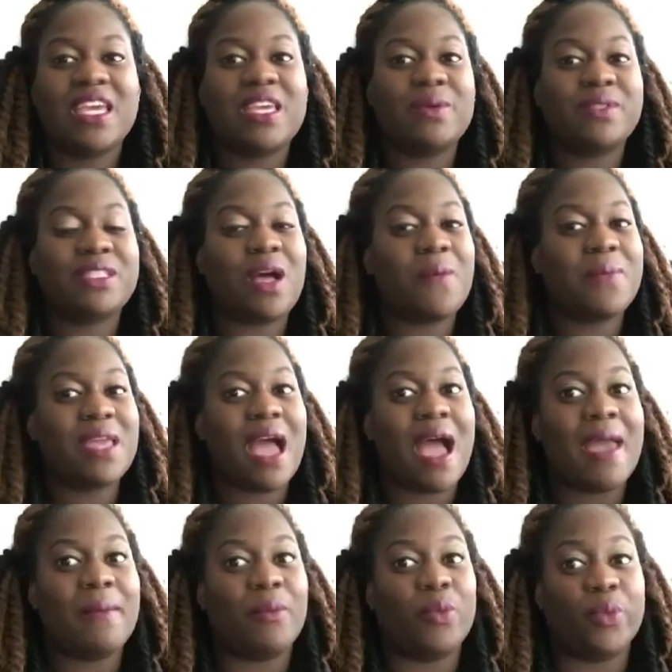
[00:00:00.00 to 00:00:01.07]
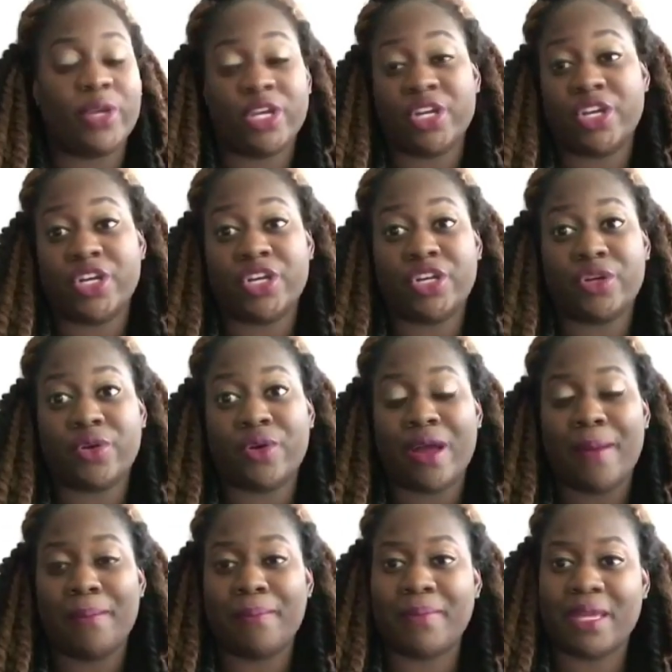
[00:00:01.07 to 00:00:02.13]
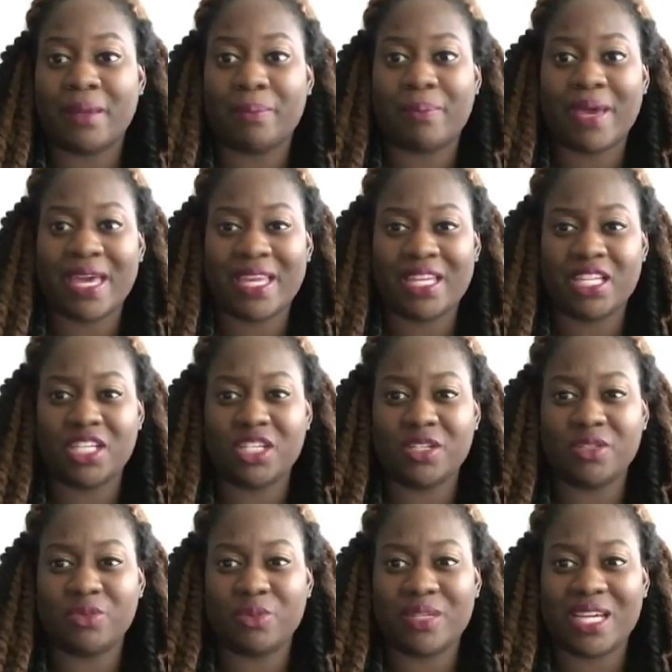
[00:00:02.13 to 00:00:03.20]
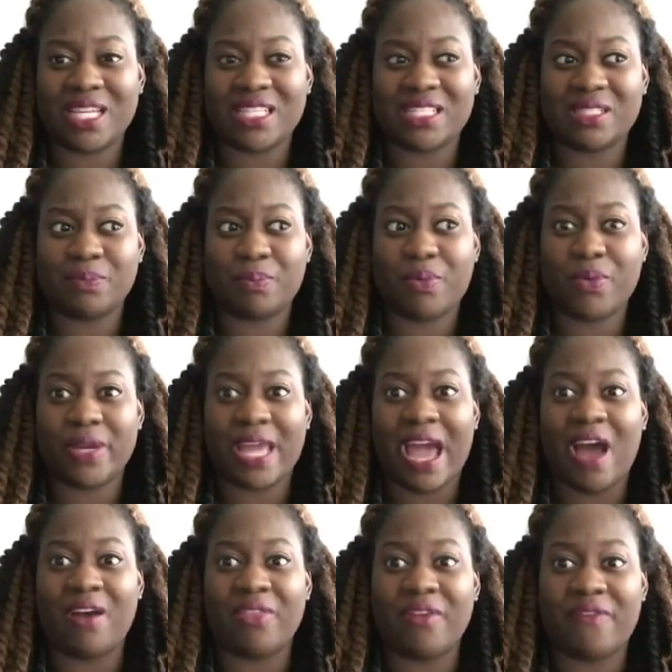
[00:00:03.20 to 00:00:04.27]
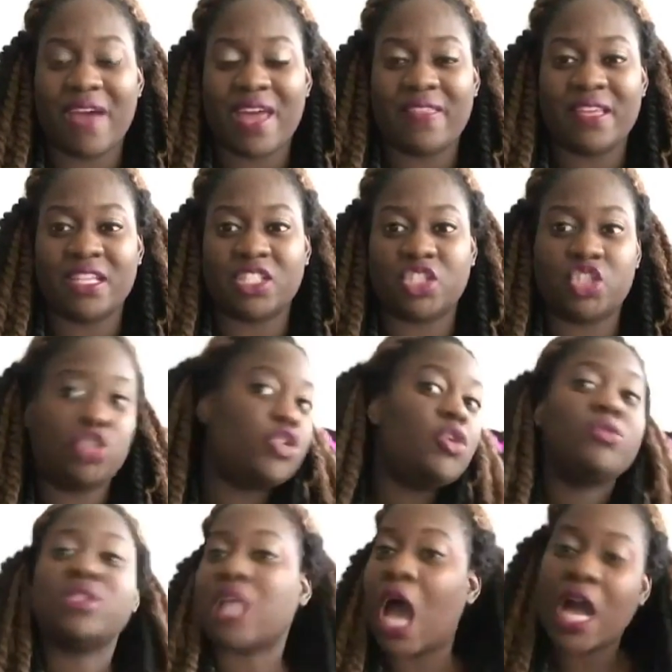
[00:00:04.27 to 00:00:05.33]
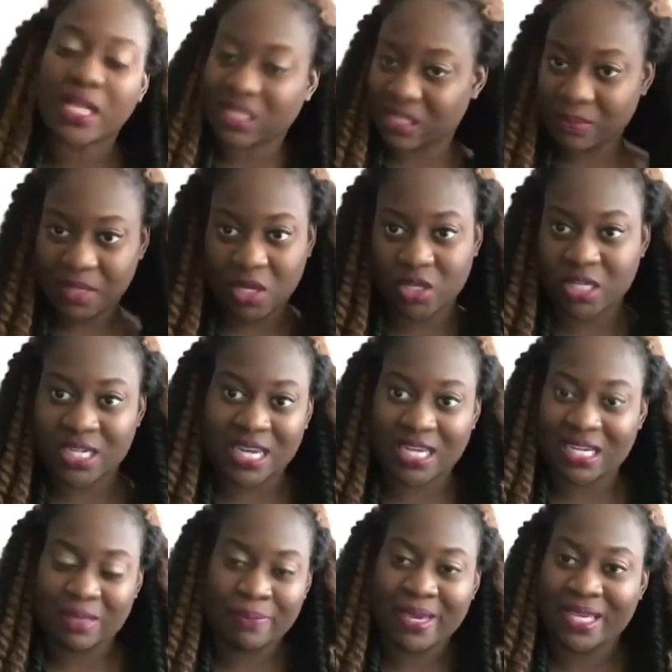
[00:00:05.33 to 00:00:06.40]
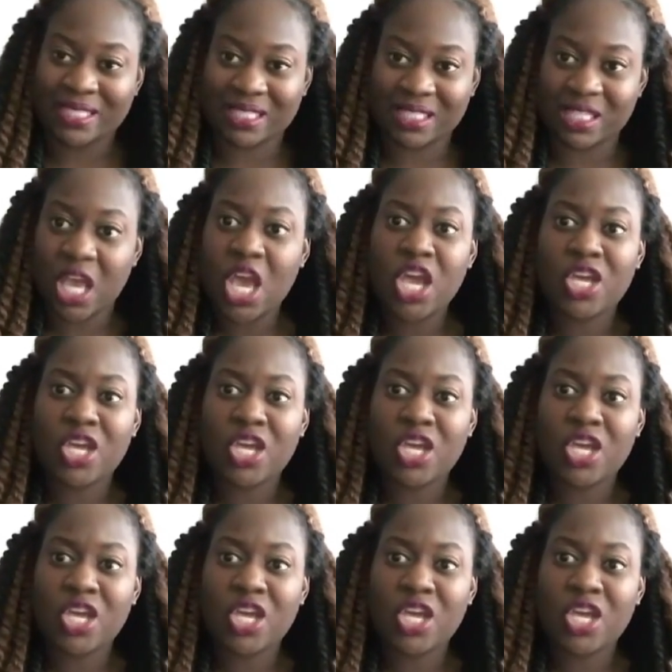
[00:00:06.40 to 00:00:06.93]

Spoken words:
he would tell me I'm weird or I'm being petty when I point out the fact that you don't talk to me on a daily basis.